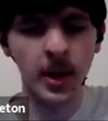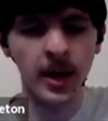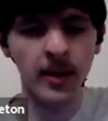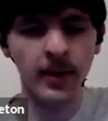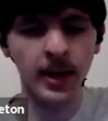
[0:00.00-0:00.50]

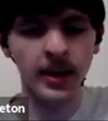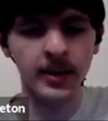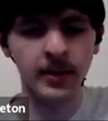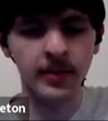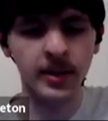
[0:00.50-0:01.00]
behaving
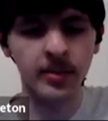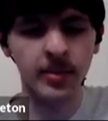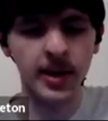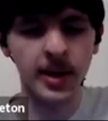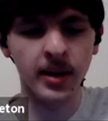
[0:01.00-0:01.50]
as if
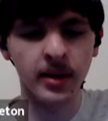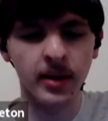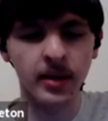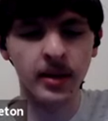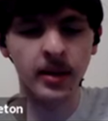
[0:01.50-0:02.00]
it's
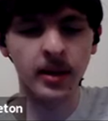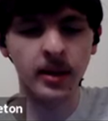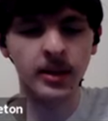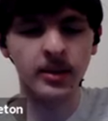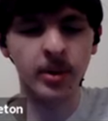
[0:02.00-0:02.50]
being
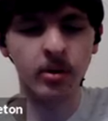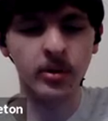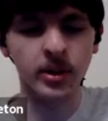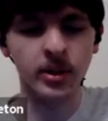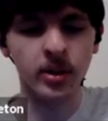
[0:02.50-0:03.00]

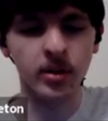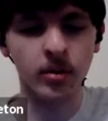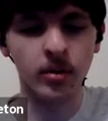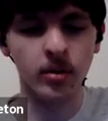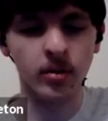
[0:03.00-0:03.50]
exposed
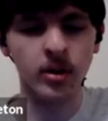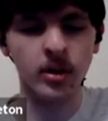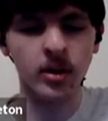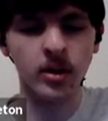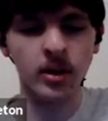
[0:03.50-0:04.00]
to
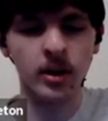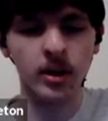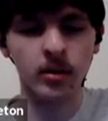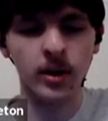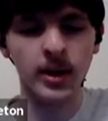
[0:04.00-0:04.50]

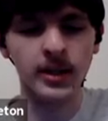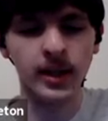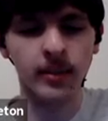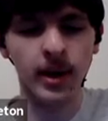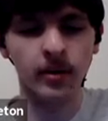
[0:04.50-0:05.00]
an
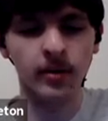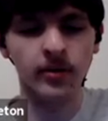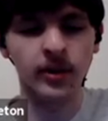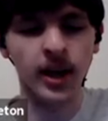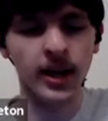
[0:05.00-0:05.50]
increasing amount
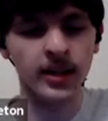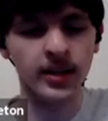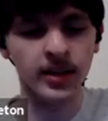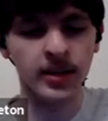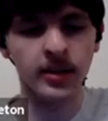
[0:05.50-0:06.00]
of
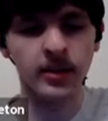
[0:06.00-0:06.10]
light.